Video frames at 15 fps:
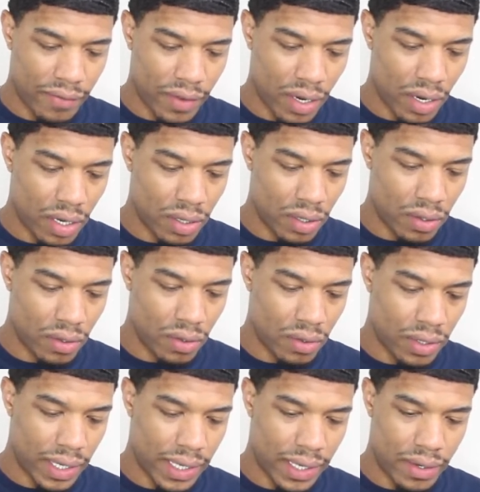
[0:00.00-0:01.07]
very
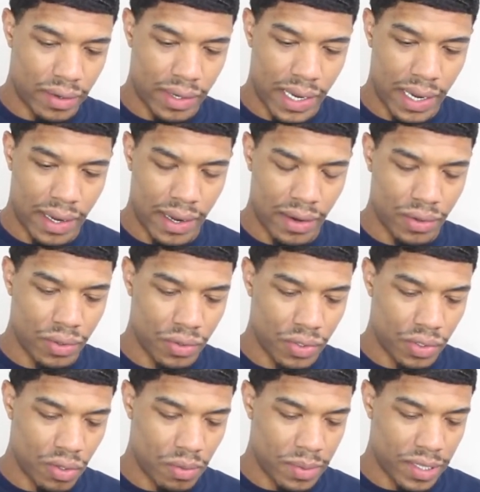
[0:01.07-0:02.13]
little. Like I don't
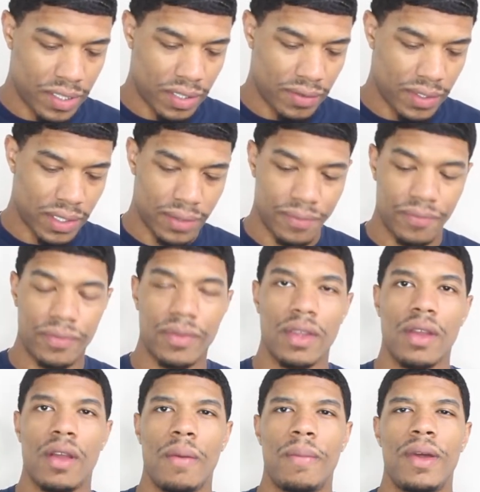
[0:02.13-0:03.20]
use too much of it,
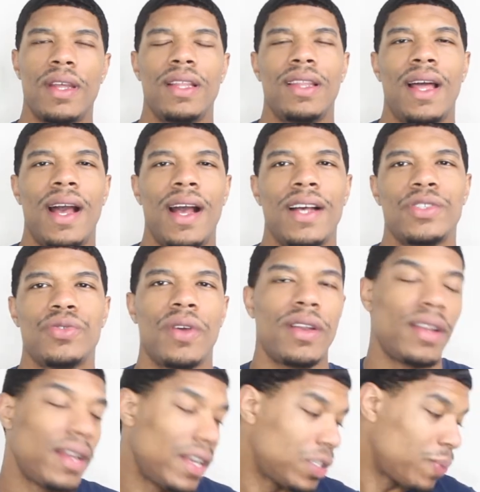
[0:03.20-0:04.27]
but it lasts throughout
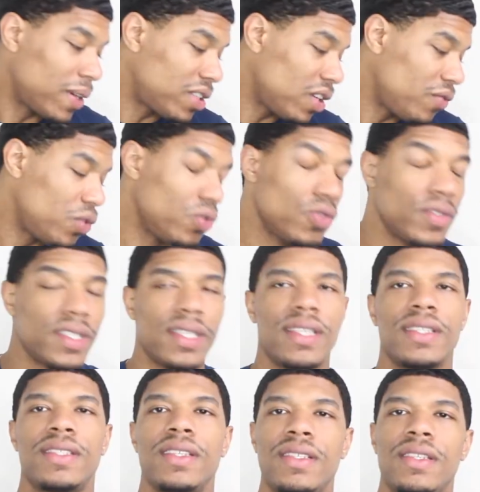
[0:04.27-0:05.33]
the day, especially if you use it
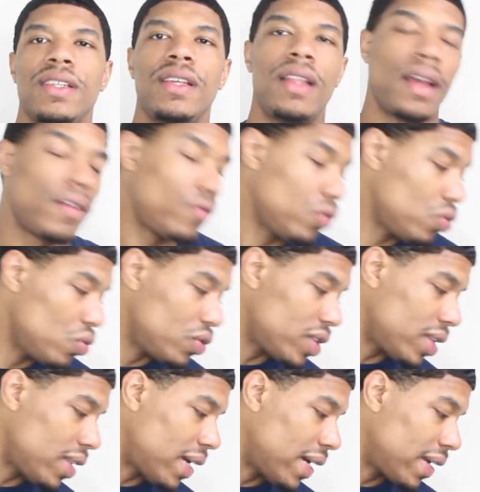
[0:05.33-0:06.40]
consistently. Like if you use
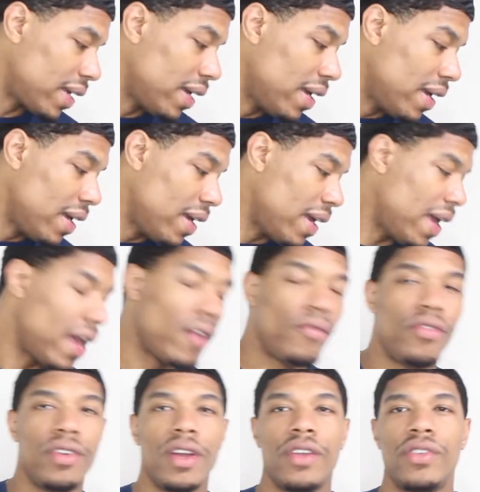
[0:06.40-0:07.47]
it like
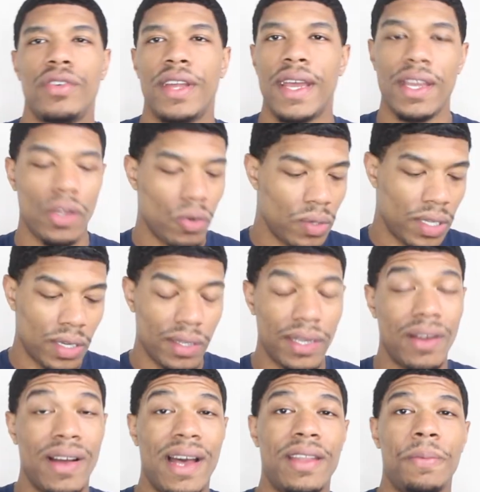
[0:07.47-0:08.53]
every other day, you literally
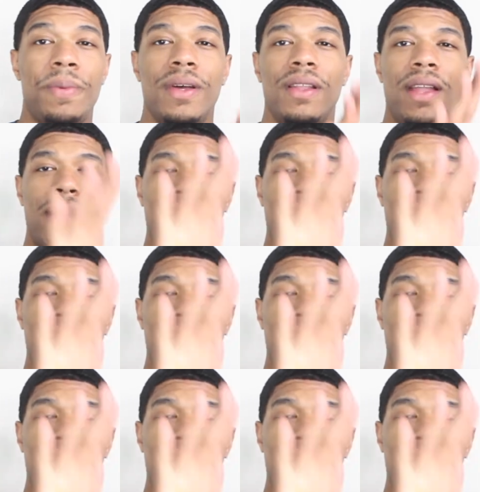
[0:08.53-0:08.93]
don't have to put